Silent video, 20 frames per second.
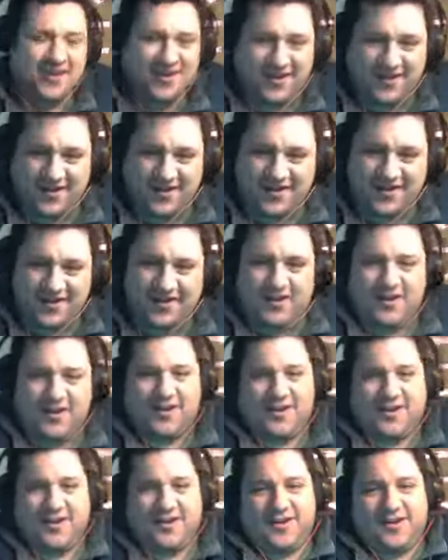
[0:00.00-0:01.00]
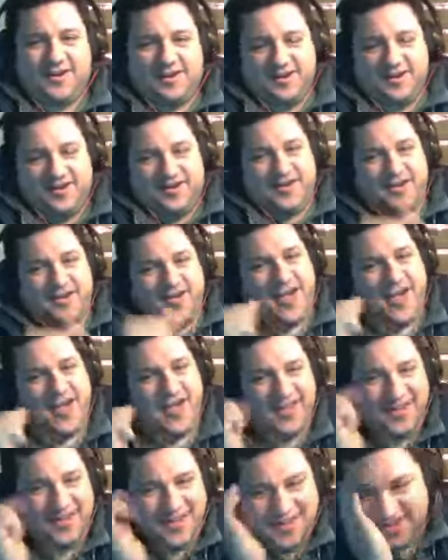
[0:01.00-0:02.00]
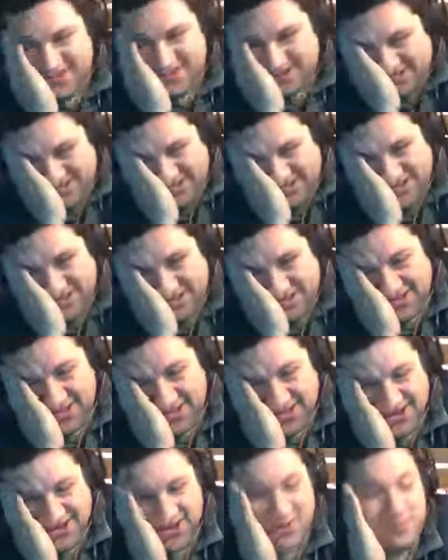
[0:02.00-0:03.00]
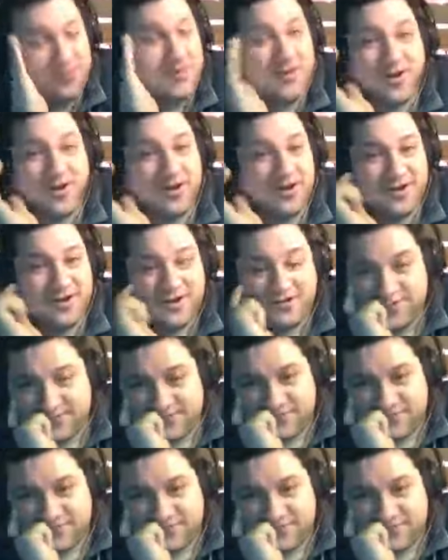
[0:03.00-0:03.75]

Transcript: famous line that Darth Vader says to Luke Skywalker? I'm sorry. Empire